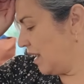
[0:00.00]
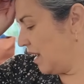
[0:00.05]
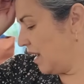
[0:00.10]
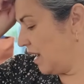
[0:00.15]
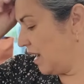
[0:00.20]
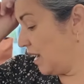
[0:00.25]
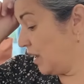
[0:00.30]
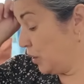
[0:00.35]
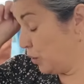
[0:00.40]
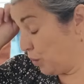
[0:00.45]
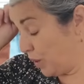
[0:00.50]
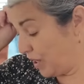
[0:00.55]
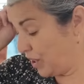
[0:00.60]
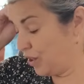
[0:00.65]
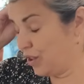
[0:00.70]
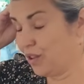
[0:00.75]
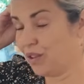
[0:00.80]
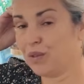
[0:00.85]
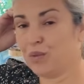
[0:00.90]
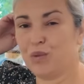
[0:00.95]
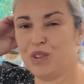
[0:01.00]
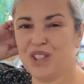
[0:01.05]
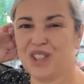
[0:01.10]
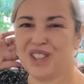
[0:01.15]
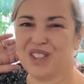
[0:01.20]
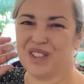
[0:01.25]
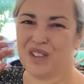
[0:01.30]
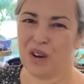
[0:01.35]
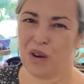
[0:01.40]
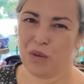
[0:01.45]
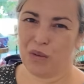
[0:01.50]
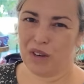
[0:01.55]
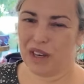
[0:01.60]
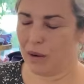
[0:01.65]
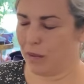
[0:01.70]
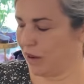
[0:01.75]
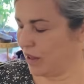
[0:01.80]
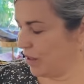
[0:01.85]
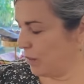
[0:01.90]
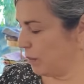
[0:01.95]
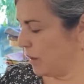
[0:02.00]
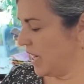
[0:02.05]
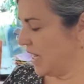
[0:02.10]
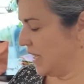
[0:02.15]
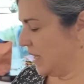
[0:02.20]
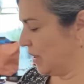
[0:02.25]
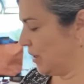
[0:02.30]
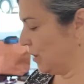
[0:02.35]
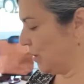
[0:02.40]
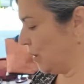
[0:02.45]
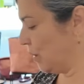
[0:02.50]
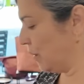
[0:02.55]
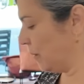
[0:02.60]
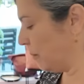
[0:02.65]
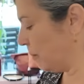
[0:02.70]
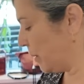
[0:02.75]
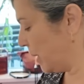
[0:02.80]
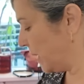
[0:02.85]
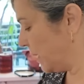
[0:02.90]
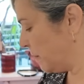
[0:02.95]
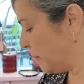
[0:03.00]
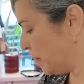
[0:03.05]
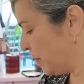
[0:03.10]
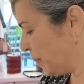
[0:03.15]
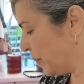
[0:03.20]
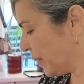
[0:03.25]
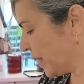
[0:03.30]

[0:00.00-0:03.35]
sweatshirt, which is not what I was planning to do, but